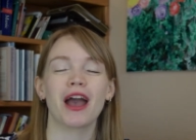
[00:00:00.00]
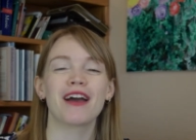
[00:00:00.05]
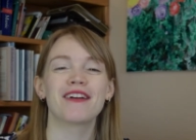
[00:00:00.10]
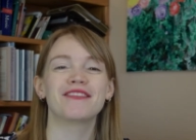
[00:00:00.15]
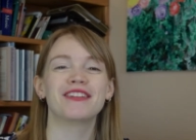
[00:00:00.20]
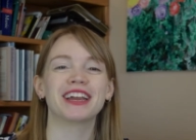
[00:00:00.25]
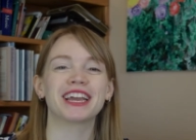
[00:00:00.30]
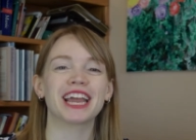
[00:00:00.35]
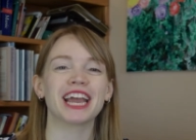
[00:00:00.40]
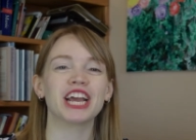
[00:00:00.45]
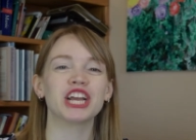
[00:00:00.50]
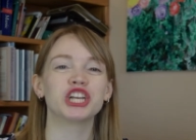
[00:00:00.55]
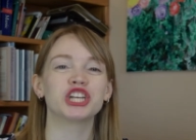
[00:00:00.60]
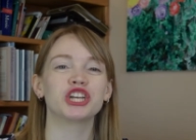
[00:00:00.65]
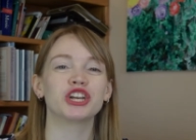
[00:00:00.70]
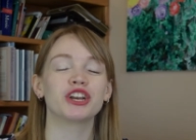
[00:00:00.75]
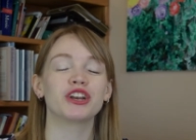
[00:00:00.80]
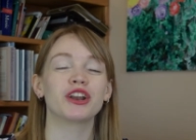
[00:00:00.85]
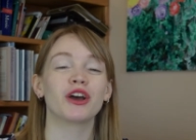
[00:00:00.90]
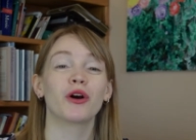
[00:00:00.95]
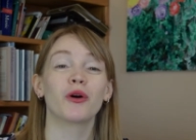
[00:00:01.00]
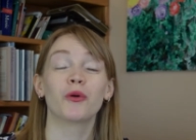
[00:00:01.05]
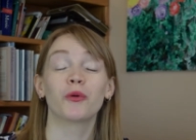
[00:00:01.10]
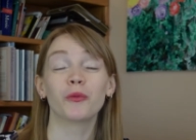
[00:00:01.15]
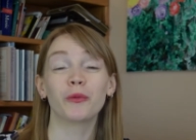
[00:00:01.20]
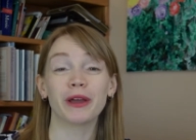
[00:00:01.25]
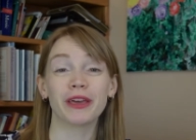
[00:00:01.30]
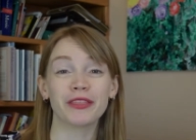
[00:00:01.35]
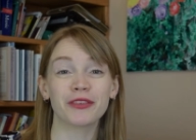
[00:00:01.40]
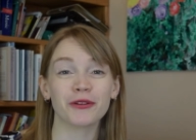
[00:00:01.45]
vacation
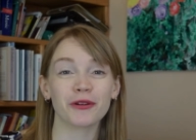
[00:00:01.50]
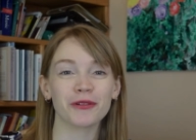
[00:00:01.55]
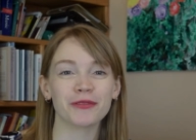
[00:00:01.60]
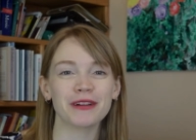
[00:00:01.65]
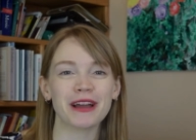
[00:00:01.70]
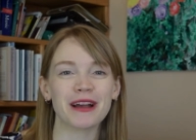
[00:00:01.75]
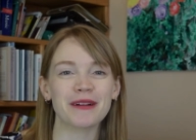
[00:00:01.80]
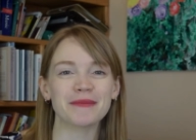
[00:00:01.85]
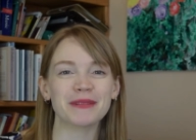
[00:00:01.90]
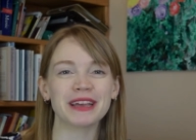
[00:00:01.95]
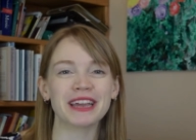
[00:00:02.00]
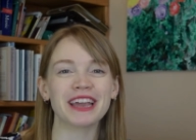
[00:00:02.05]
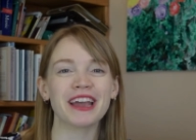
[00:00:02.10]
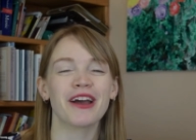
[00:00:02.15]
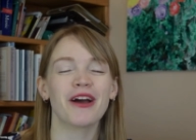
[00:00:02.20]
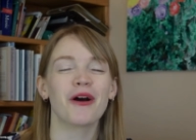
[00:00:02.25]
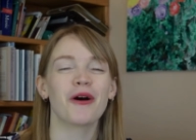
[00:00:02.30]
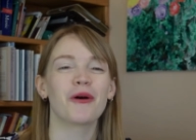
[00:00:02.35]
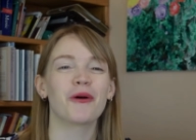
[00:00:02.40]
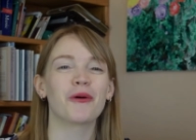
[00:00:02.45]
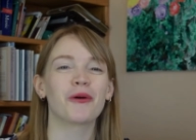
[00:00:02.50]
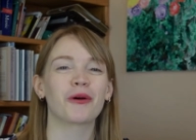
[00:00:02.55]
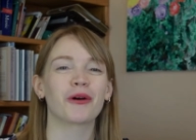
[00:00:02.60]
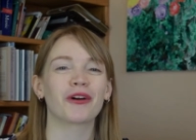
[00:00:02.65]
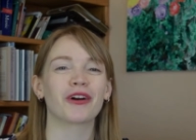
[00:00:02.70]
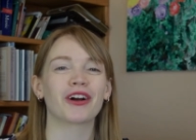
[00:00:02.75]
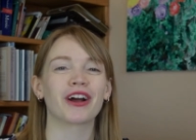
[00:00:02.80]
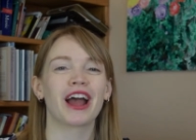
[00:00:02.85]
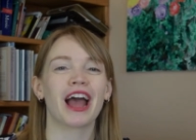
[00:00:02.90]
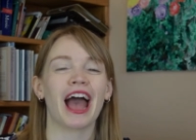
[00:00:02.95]
with your family
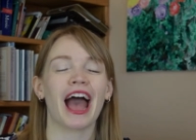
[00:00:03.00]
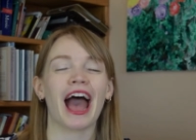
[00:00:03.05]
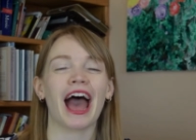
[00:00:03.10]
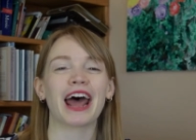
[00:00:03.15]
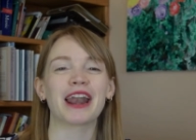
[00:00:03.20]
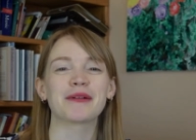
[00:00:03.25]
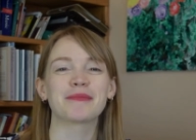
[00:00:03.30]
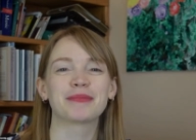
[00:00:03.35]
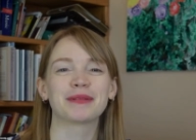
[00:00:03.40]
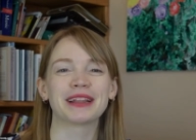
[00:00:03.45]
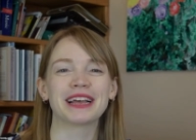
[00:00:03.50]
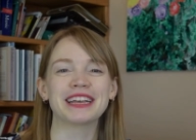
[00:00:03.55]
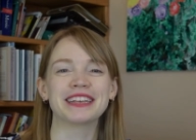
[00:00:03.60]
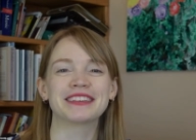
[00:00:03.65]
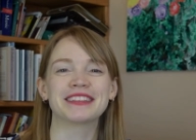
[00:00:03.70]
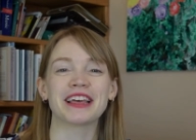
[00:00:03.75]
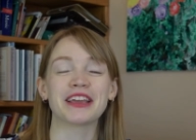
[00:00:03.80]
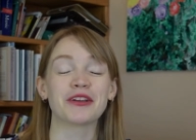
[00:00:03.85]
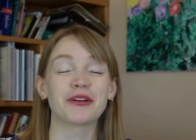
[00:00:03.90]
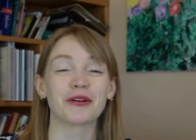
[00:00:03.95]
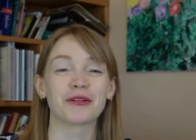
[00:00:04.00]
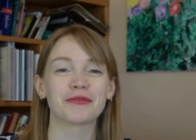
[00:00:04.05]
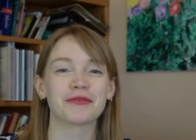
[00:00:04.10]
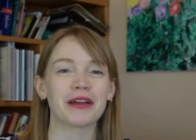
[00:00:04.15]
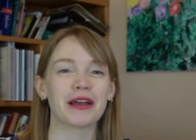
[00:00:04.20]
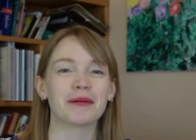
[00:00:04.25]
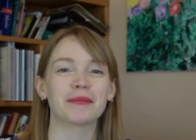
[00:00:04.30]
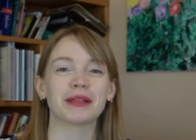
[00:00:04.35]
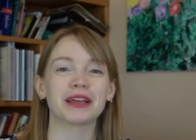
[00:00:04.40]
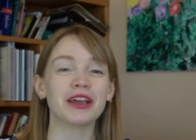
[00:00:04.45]
or at a place that your
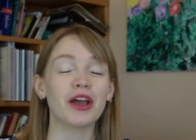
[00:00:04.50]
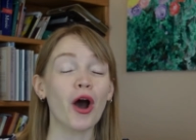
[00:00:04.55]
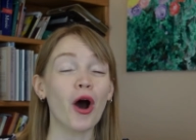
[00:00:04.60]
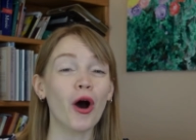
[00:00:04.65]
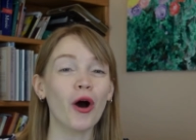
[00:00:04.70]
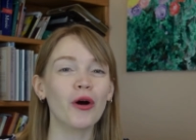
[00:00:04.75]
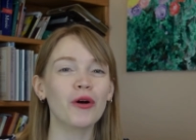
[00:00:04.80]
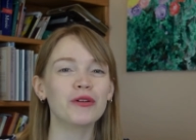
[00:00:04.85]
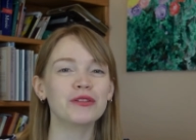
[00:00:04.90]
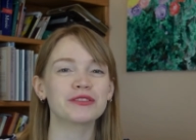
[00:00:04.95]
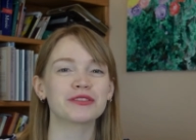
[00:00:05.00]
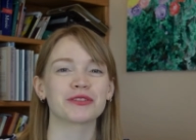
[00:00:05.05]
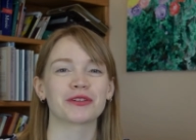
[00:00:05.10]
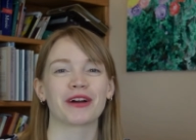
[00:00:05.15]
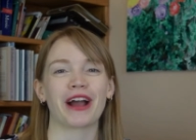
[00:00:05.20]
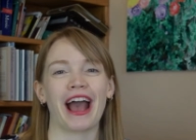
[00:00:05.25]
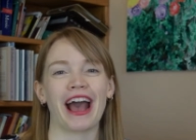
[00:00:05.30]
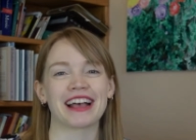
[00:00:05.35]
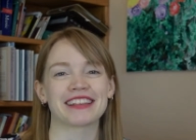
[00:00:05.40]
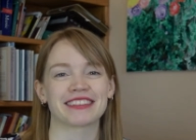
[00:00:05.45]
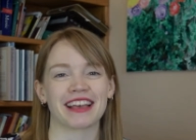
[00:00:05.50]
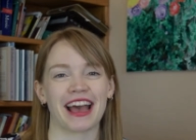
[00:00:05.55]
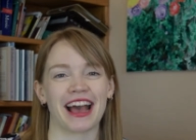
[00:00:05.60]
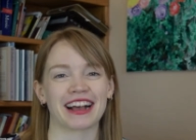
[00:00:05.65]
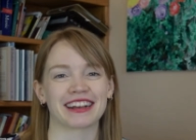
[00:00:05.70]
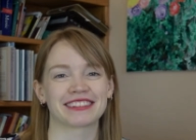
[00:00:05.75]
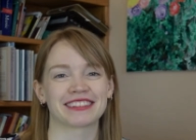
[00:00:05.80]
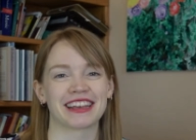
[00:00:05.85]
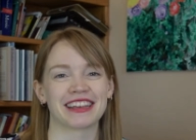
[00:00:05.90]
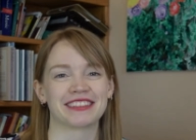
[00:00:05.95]
family owns or has
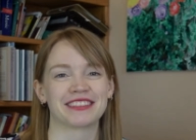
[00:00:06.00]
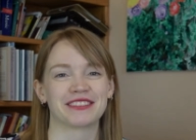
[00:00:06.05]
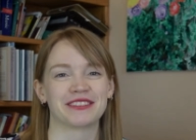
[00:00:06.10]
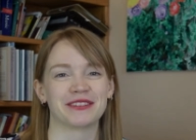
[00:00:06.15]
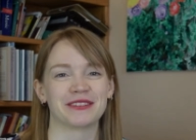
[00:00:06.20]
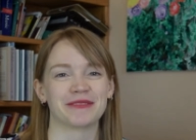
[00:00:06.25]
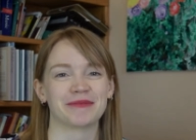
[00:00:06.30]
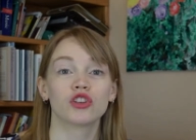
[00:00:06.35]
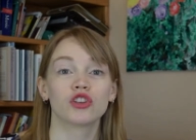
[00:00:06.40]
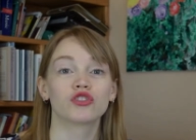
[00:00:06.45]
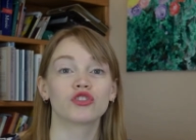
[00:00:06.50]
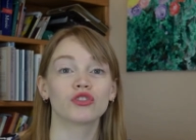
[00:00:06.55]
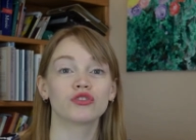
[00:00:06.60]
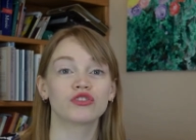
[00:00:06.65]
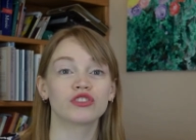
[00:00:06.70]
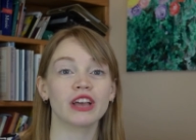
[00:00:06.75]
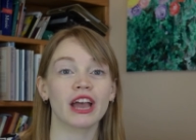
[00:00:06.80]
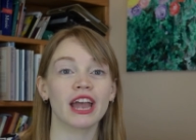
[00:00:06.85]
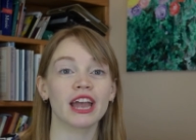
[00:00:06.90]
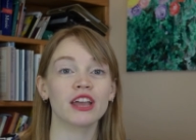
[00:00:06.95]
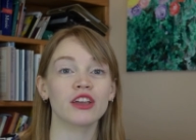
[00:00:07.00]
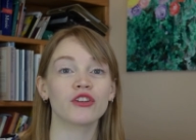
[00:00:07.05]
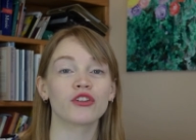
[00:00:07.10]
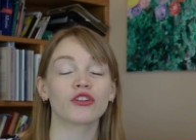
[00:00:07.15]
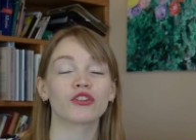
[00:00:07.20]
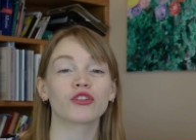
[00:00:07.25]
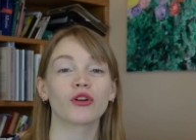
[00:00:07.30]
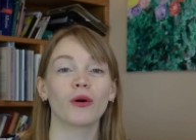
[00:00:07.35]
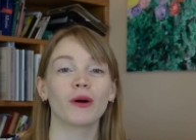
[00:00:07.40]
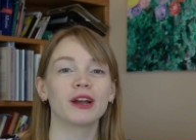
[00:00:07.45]
access to. So say
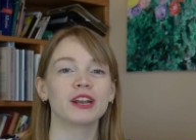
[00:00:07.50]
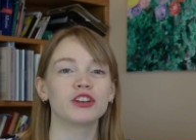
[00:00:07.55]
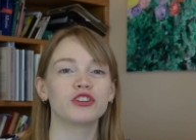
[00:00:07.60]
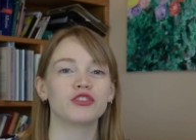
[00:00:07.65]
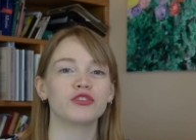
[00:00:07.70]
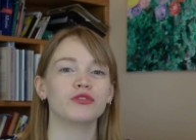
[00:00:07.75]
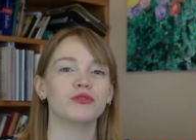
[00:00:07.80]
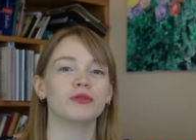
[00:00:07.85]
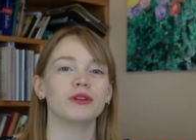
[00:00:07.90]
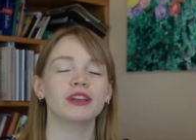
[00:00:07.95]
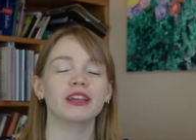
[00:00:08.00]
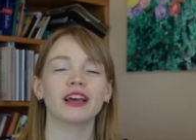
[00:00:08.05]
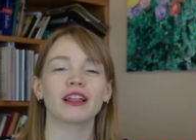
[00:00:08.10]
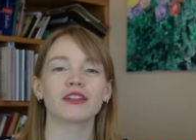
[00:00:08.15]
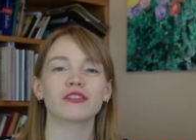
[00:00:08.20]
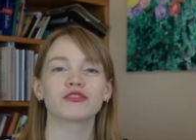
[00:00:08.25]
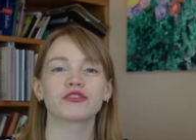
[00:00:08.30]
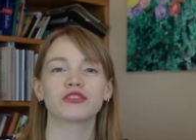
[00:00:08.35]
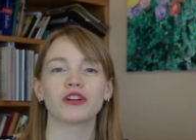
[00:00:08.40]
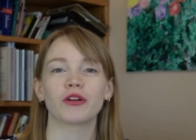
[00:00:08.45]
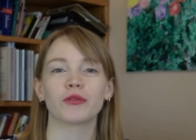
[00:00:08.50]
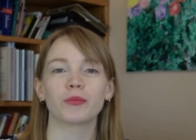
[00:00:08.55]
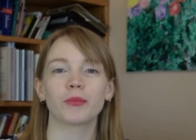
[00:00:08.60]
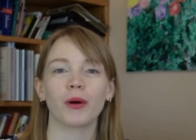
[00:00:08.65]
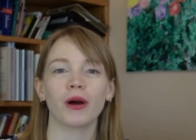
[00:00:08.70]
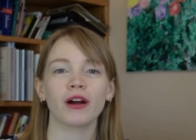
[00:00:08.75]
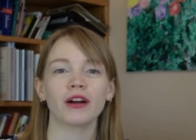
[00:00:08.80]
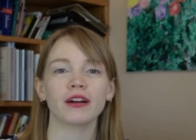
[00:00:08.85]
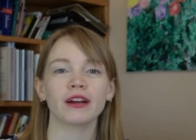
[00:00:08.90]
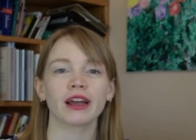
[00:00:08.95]
you're going to Yellowstone
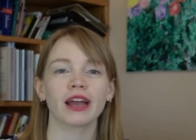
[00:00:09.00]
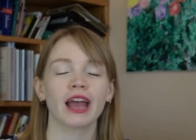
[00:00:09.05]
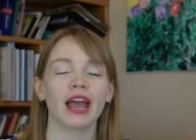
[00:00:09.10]
Park